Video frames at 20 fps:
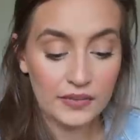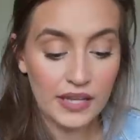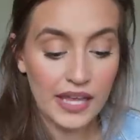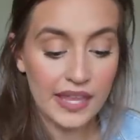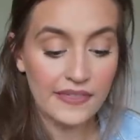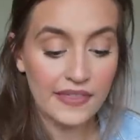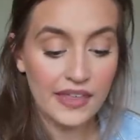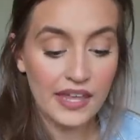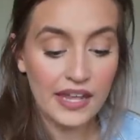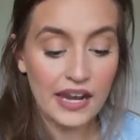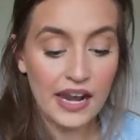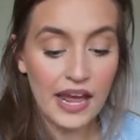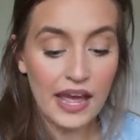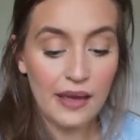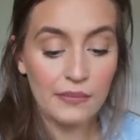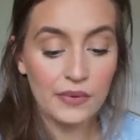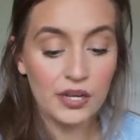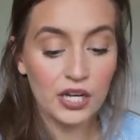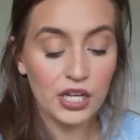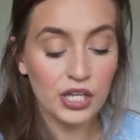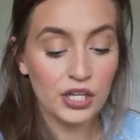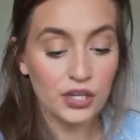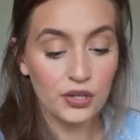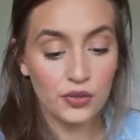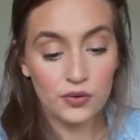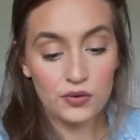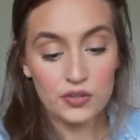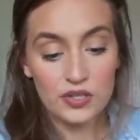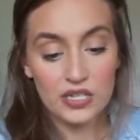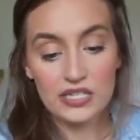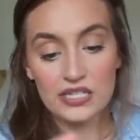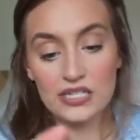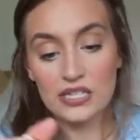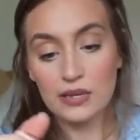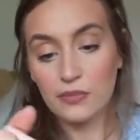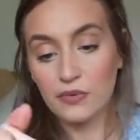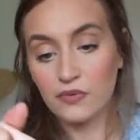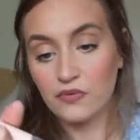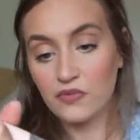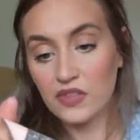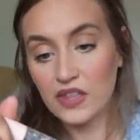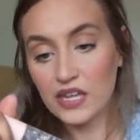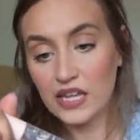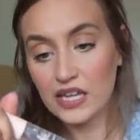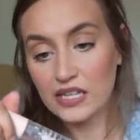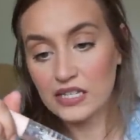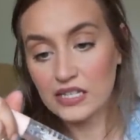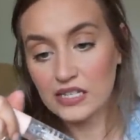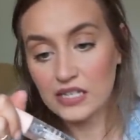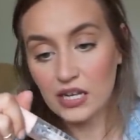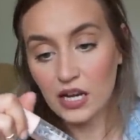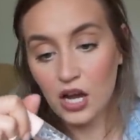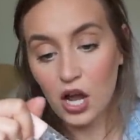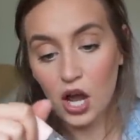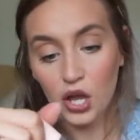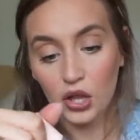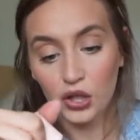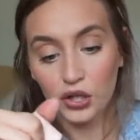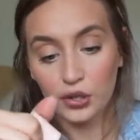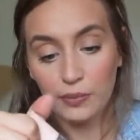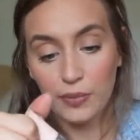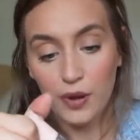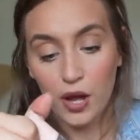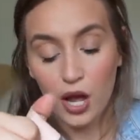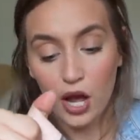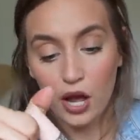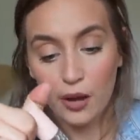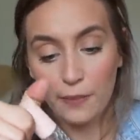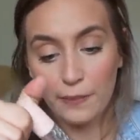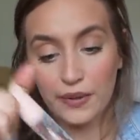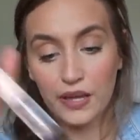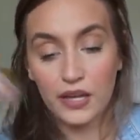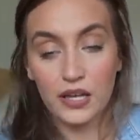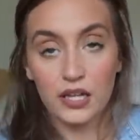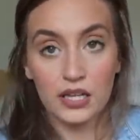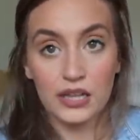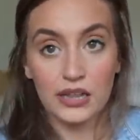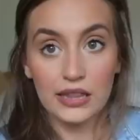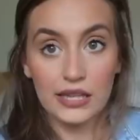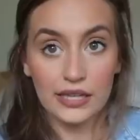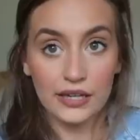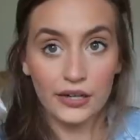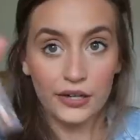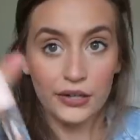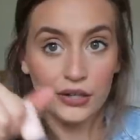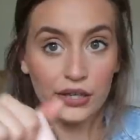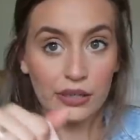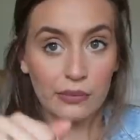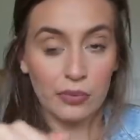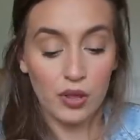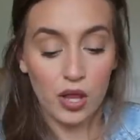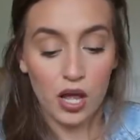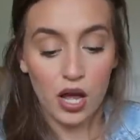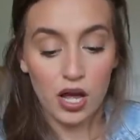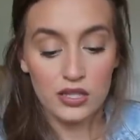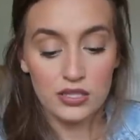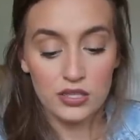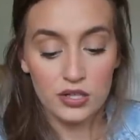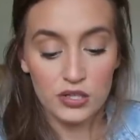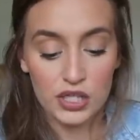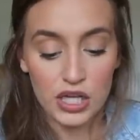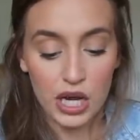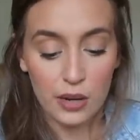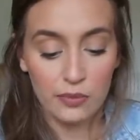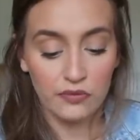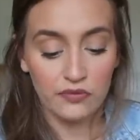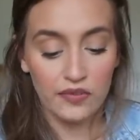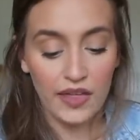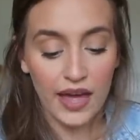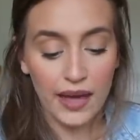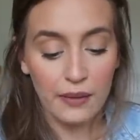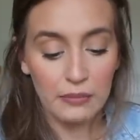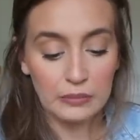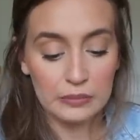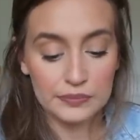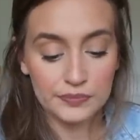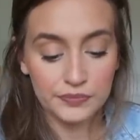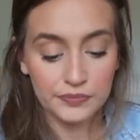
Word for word: And then I'm going to use some of this ColourPop clear lip gloss on top of that.